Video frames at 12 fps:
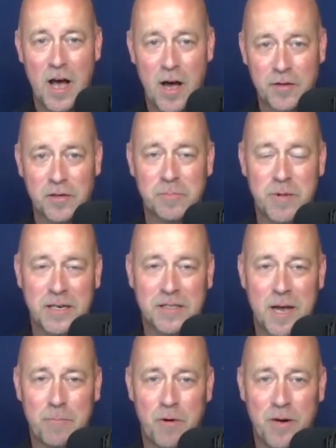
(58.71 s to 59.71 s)
Others picked
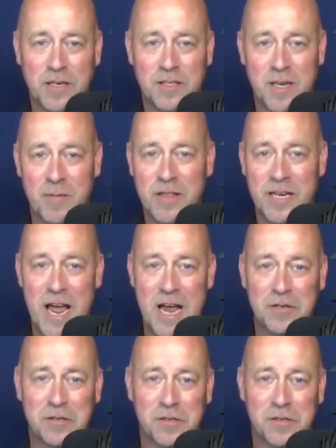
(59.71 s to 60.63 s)
up on it. Some of the national